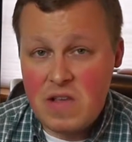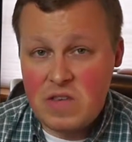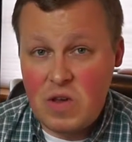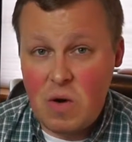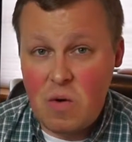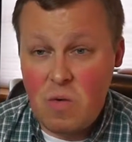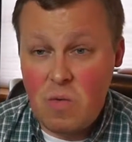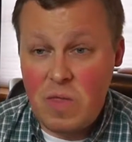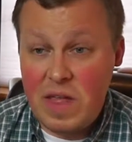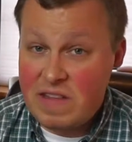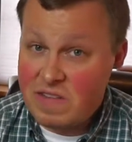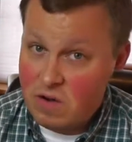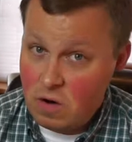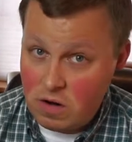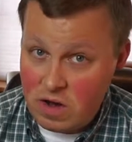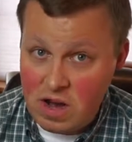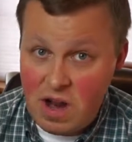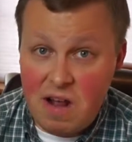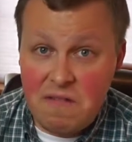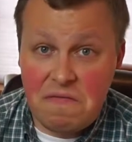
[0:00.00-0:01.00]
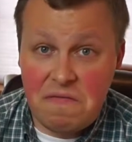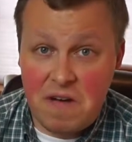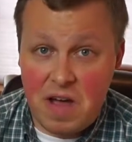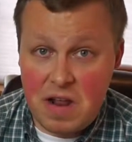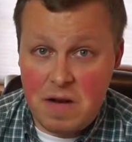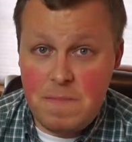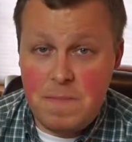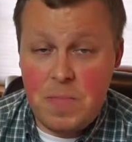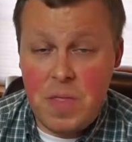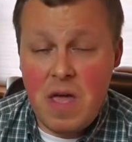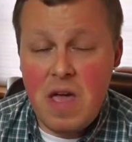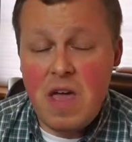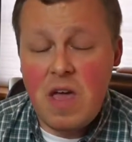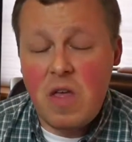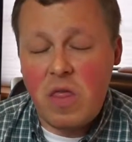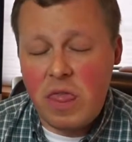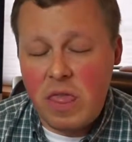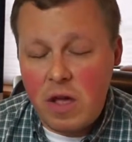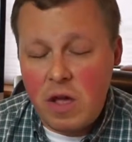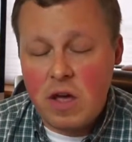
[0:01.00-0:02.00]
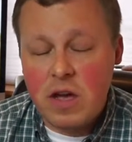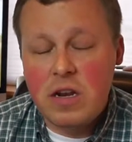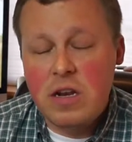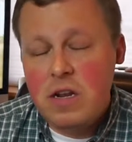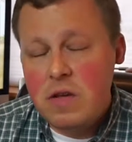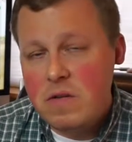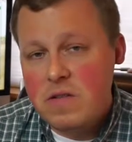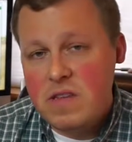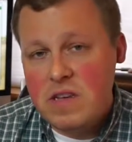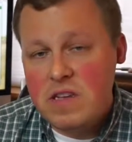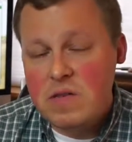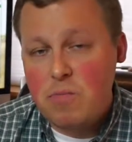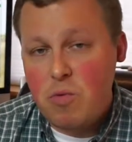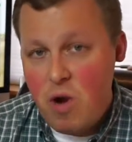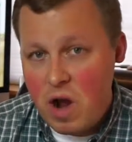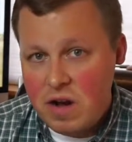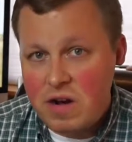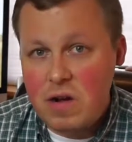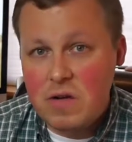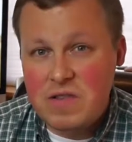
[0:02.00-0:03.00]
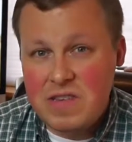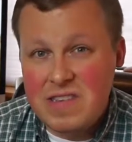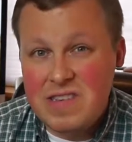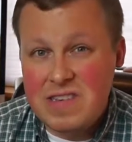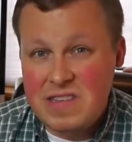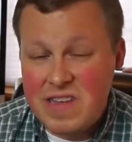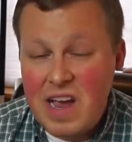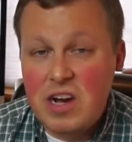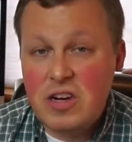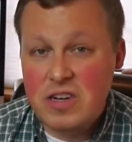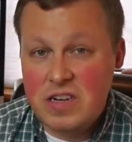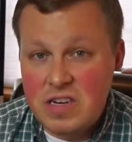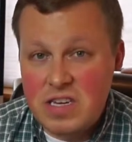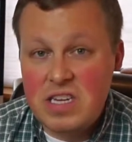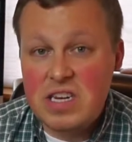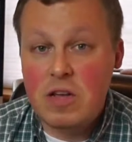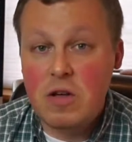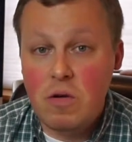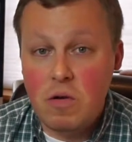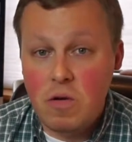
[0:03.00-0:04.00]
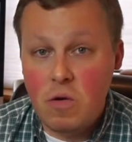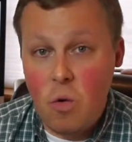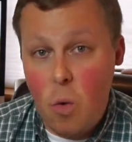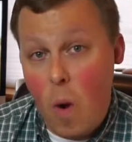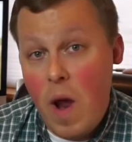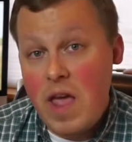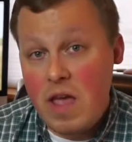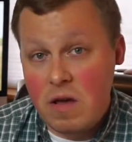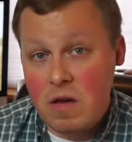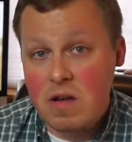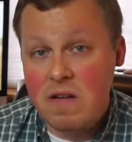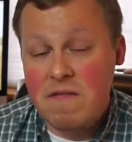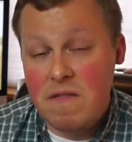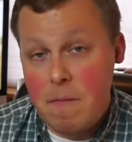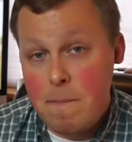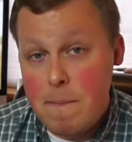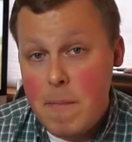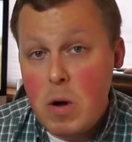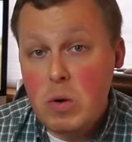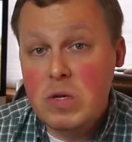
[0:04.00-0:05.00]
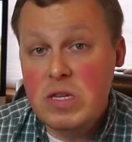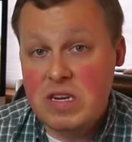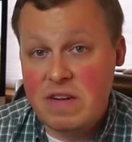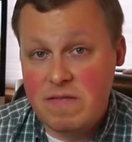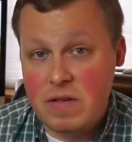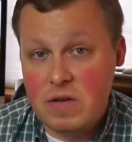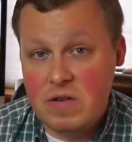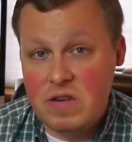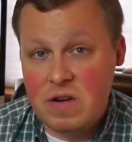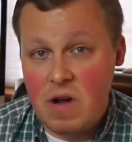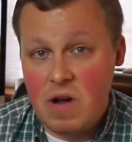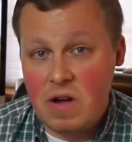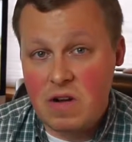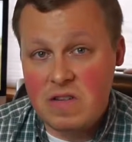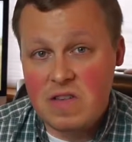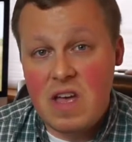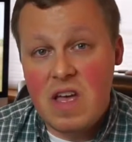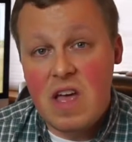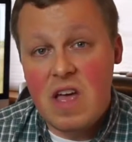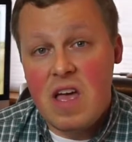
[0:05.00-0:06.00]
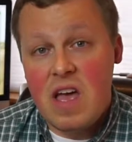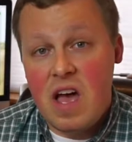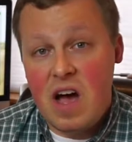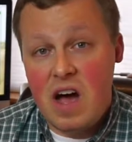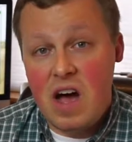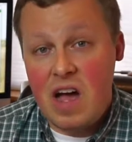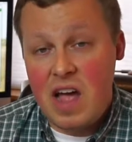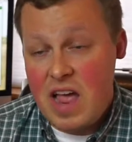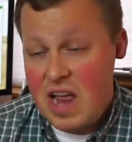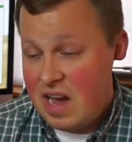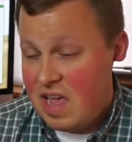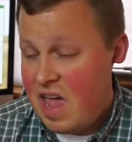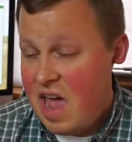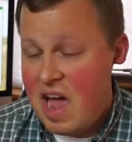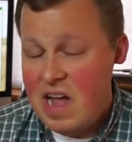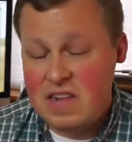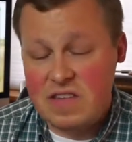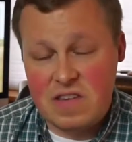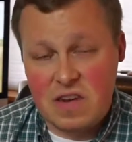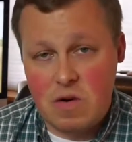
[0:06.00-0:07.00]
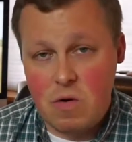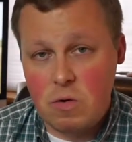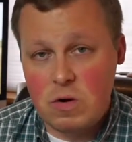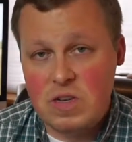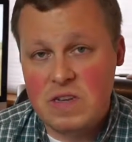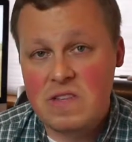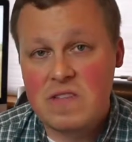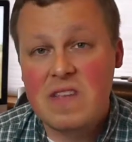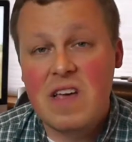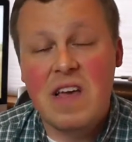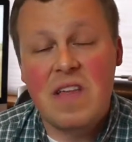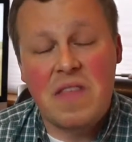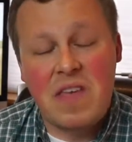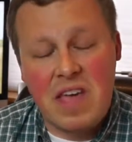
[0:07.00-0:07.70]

So that's certainly not fun. The good news is prognosis is actually still quite good for most of those dogs uh, and cats and horses.